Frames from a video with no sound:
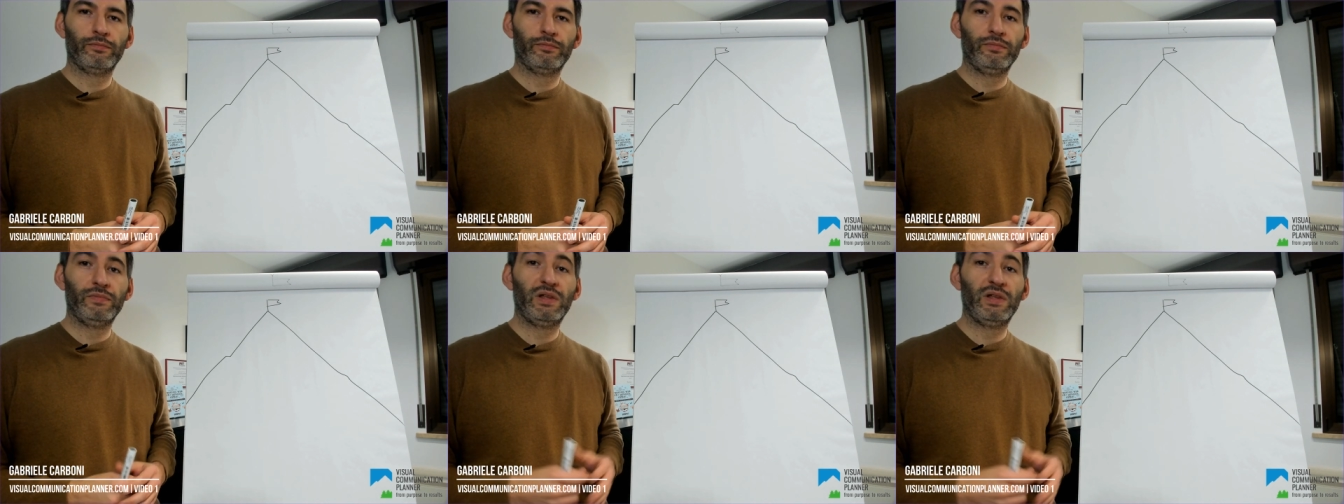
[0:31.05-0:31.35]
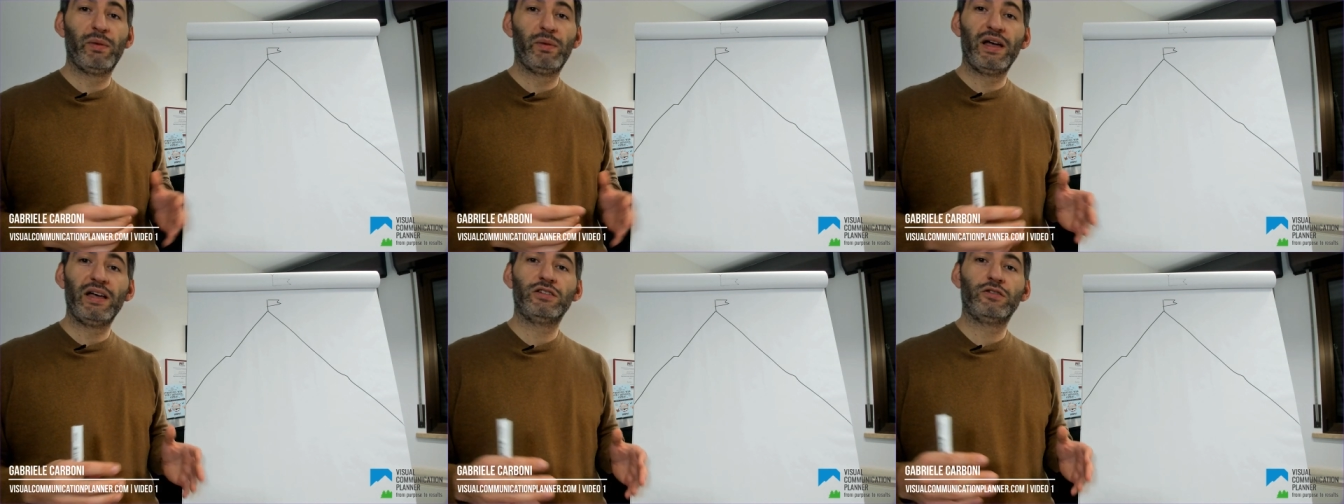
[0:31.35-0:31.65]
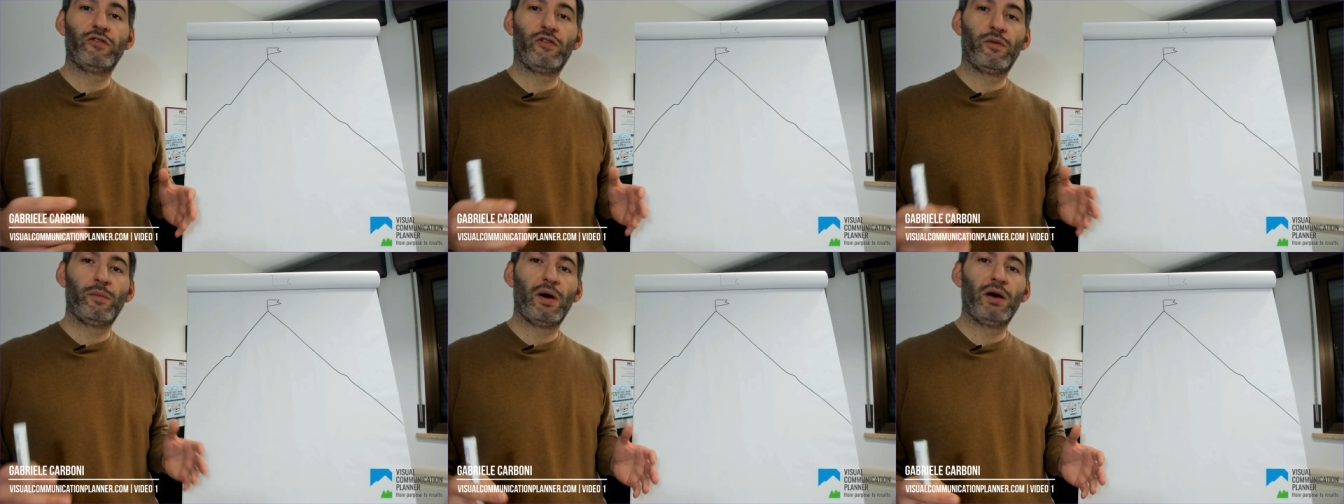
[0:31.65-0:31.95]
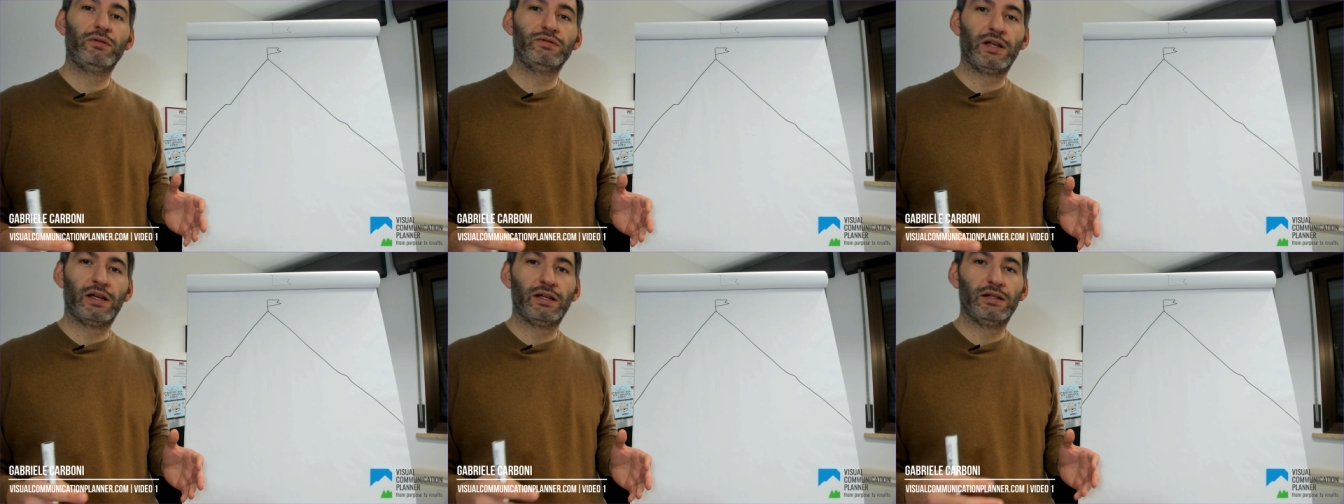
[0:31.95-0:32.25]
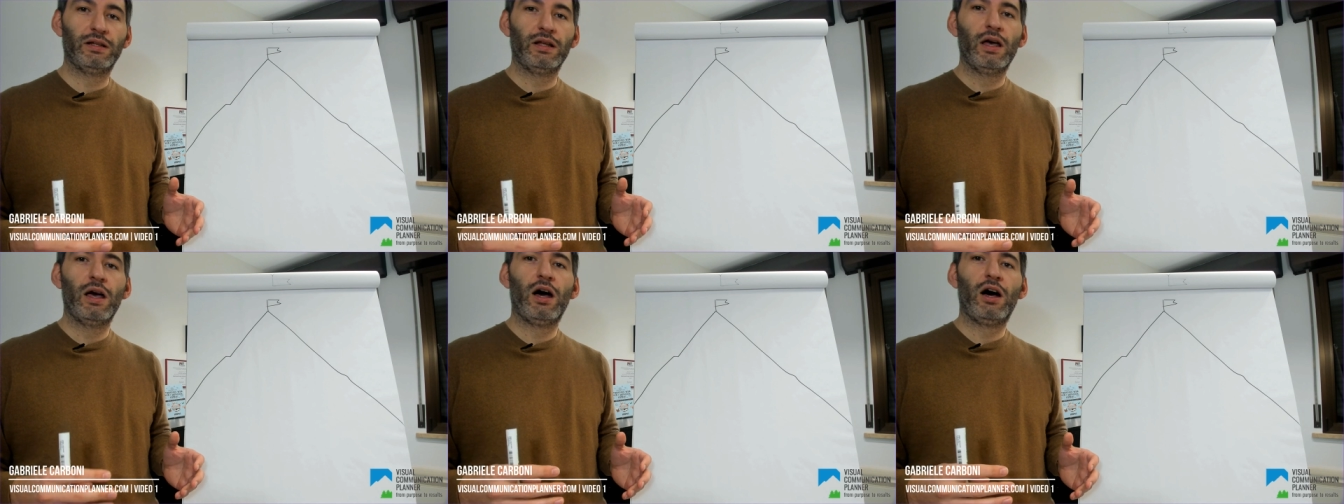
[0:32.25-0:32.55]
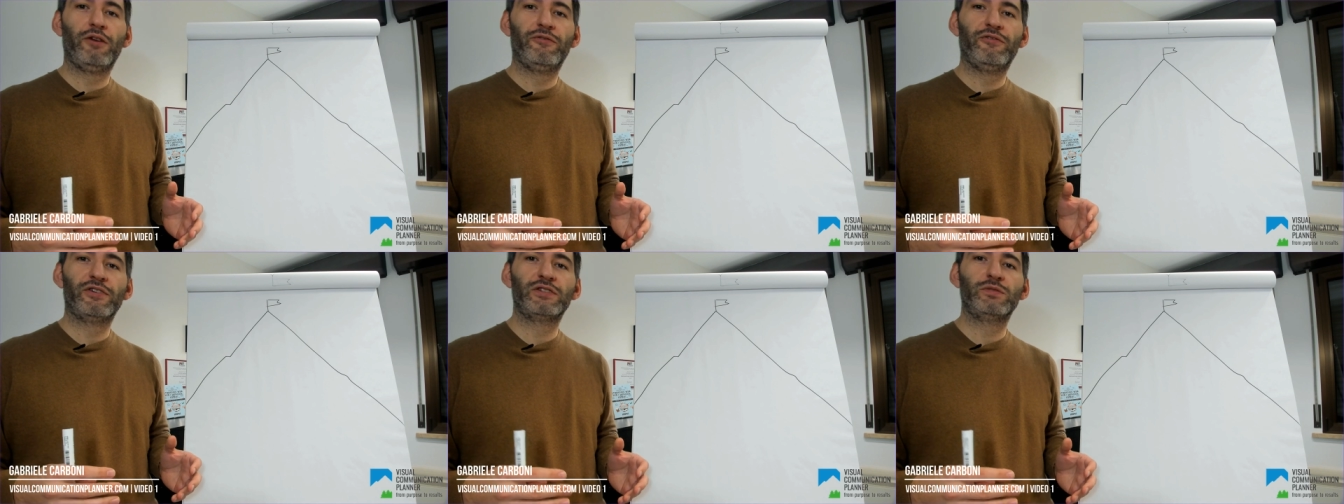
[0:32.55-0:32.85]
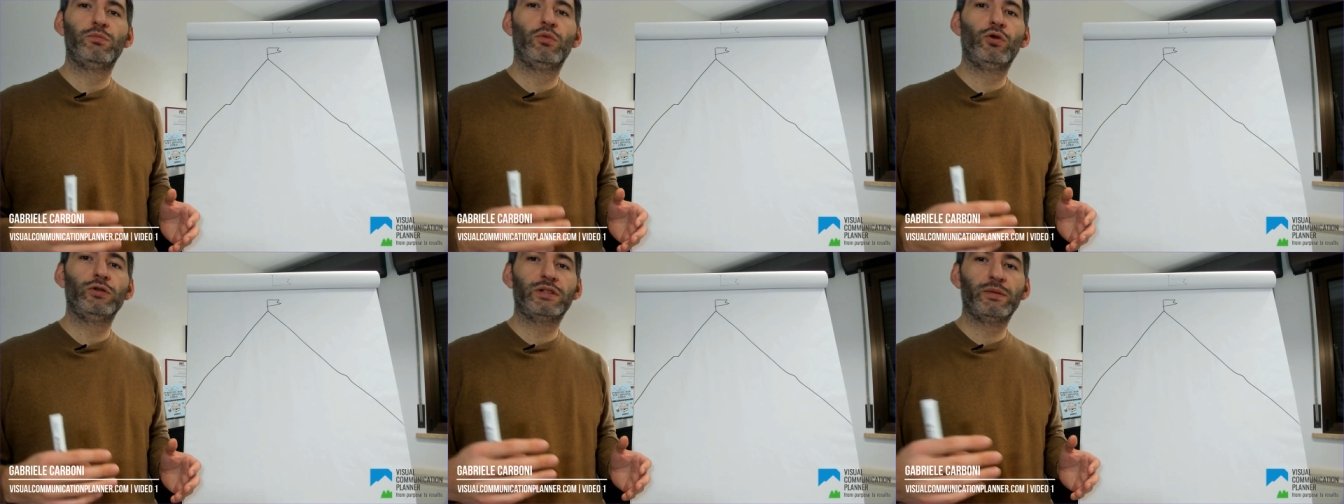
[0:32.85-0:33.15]
The base of a mountain offers
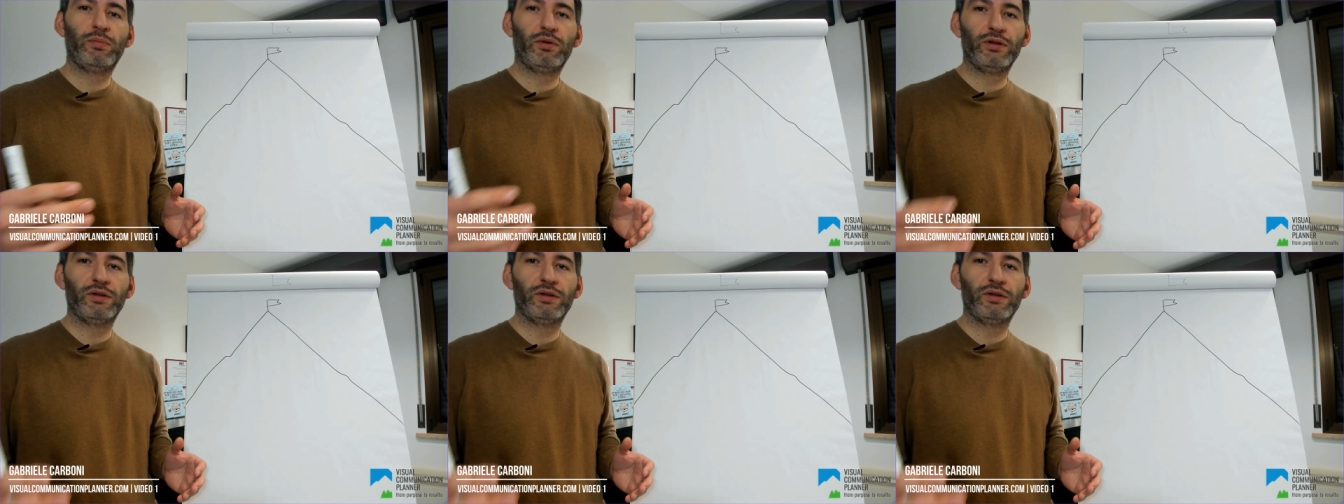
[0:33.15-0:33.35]
multiple